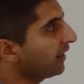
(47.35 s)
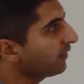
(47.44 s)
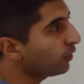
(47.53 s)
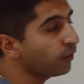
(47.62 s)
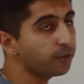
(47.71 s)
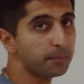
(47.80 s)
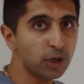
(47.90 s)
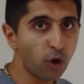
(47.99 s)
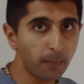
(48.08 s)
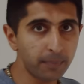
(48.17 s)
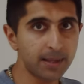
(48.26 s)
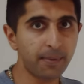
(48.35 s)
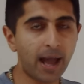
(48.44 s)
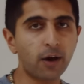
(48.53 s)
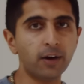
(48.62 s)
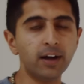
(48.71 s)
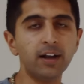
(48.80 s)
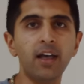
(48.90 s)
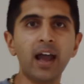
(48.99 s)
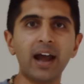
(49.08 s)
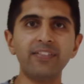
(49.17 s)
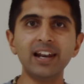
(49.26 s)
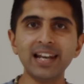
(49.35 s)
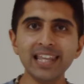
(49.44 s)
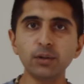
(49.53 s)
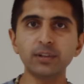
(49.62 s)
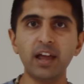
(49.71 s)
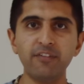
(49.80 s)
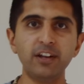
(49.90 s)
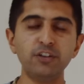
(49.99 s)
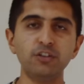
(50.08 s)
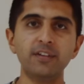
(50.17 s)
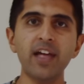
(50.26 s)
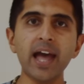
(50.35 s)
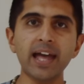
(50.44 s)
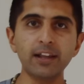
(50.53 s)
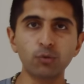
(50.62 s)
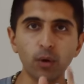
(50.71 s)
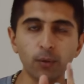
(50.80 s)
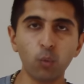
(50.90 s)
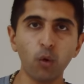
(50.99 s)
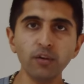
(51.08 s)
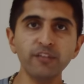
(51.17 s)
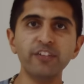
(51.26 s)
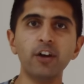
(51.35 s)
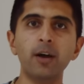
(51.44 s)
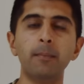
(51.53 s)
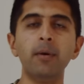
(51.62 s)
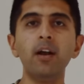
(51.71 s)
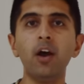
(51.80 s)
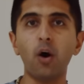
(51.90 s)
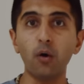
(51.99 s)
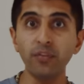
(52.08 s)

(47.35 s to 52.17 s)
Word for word: That's known as monopoly power, and the legal definition of that is when one firm